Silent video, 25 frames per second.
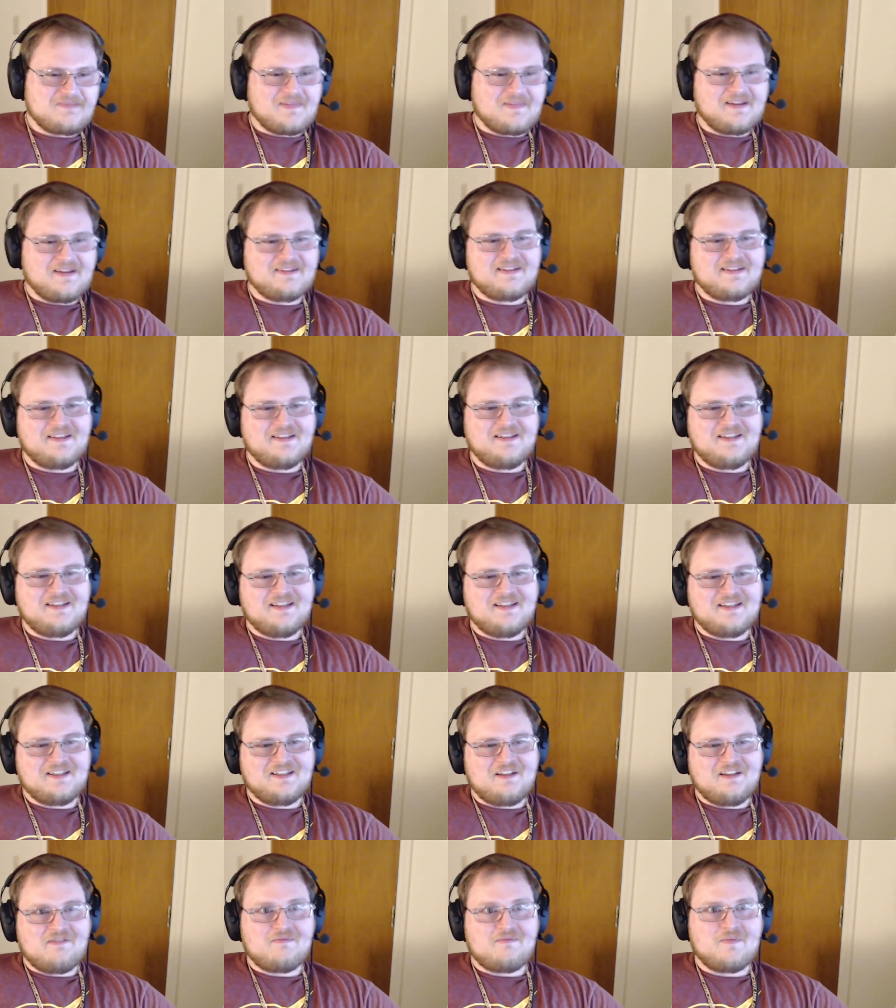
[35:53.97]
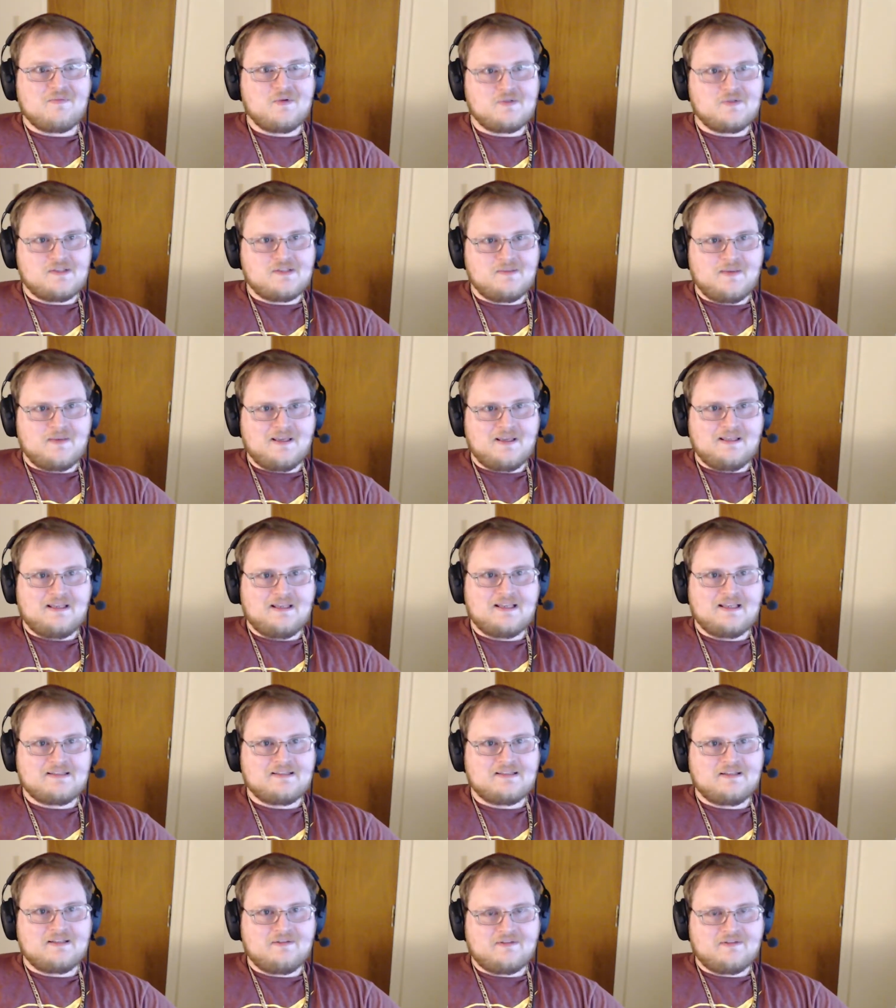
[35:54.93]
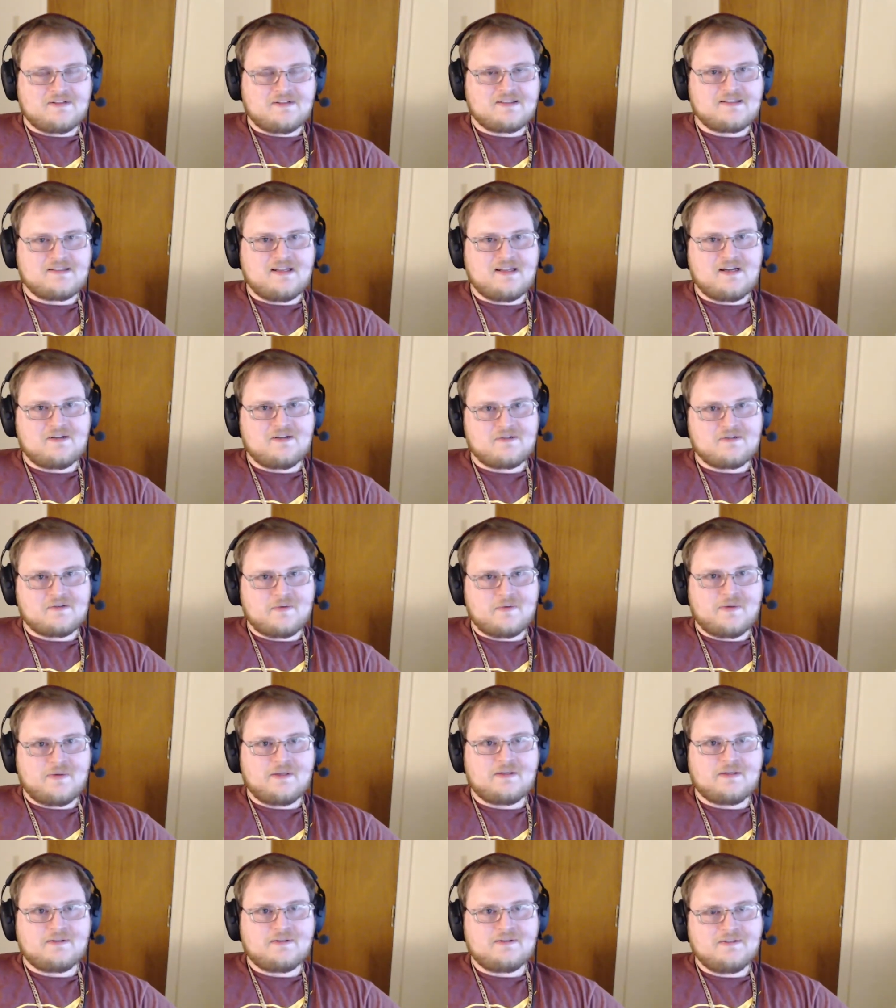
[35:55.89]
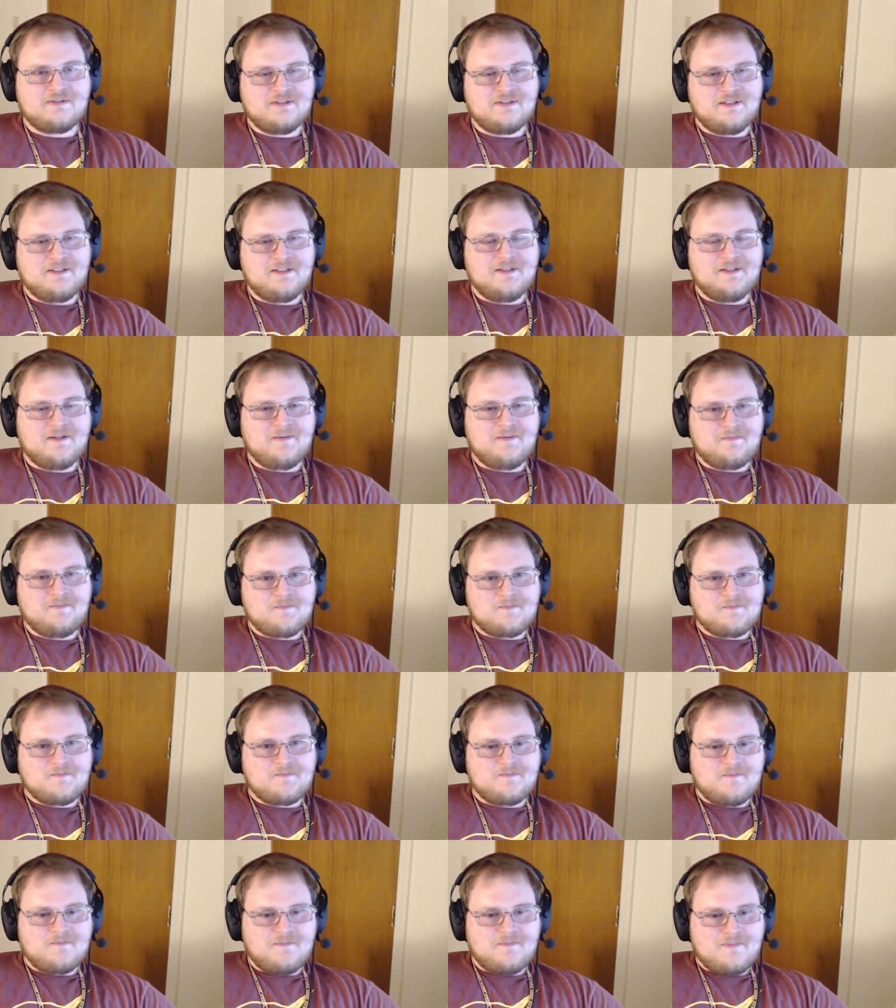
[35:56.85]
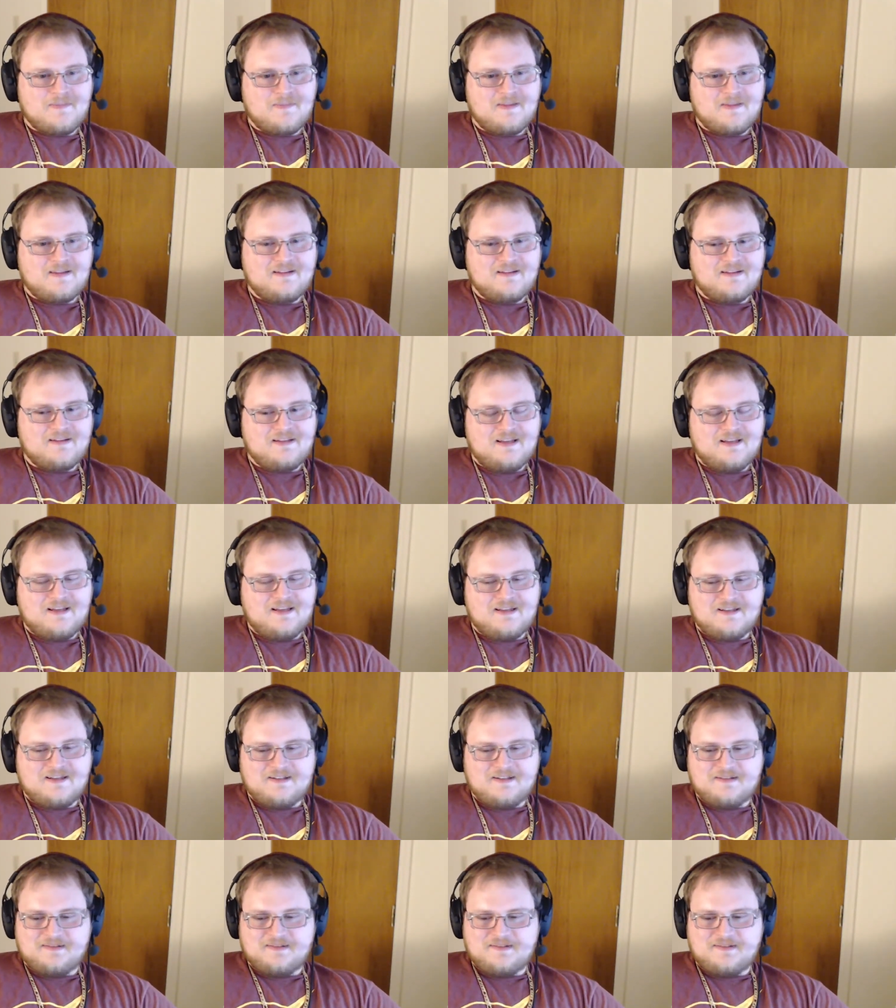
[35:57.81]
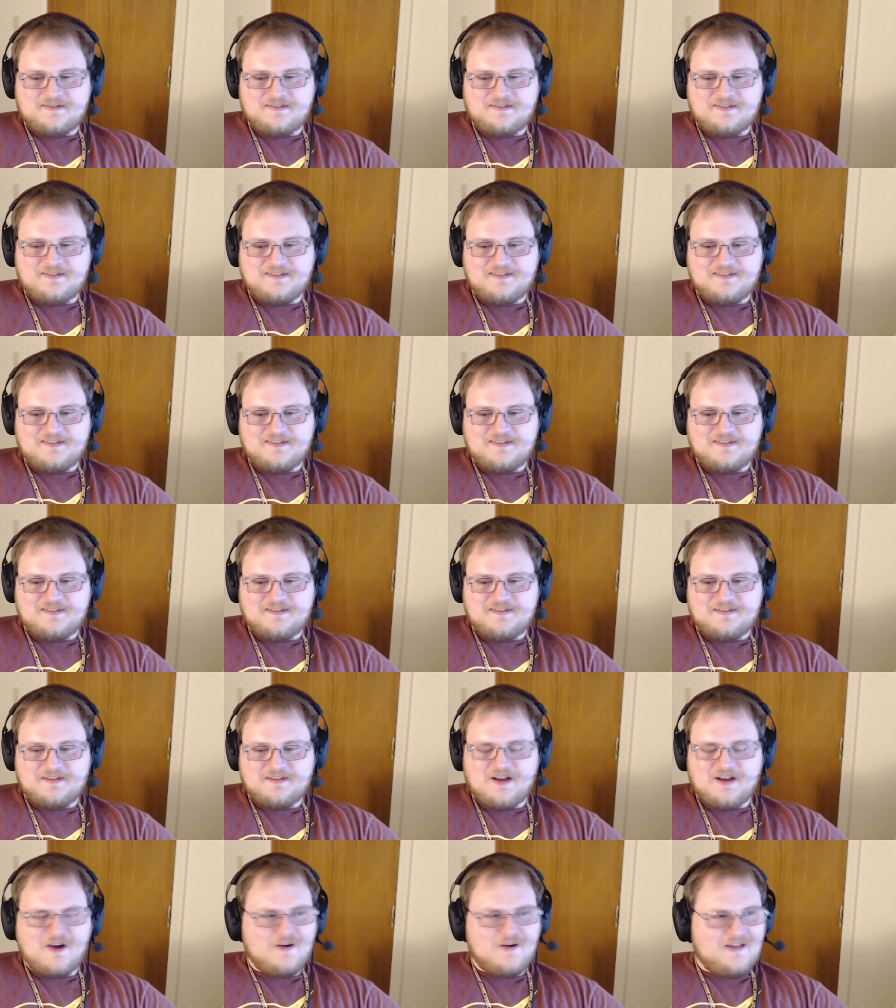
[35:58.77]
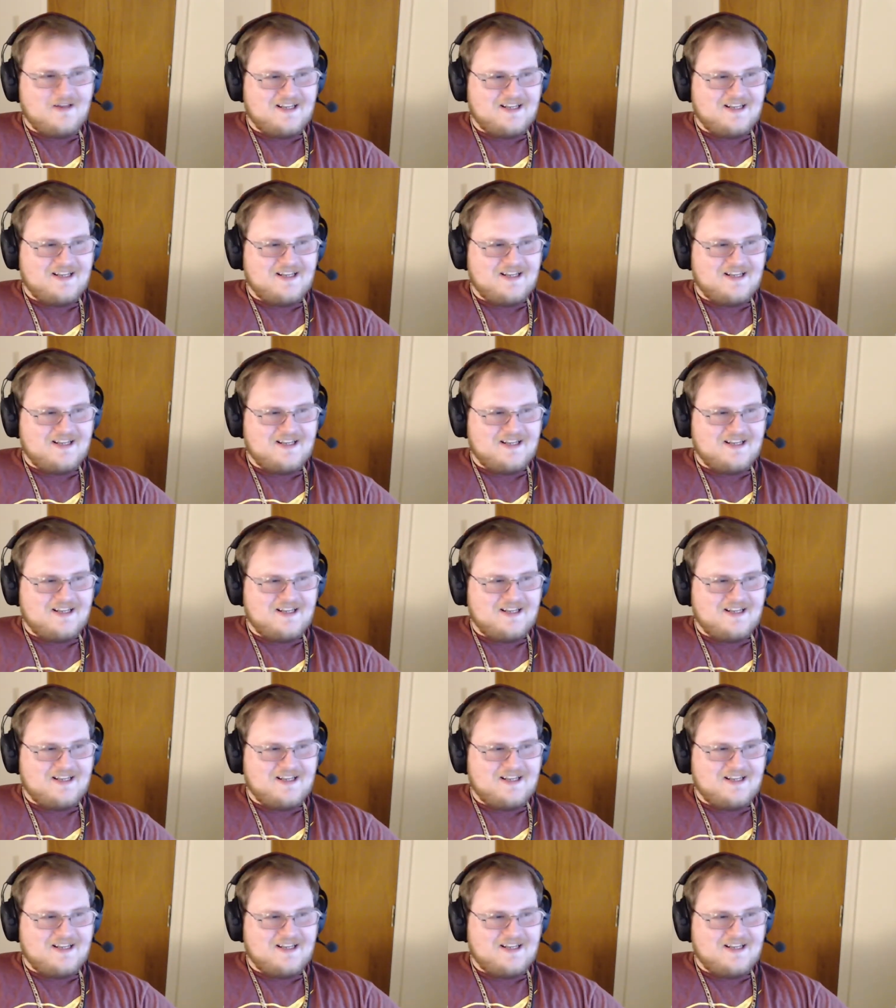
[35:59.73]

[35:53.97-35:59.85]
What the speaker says: And then you have musubi, and that's a different style as well. Uh, oh yeah,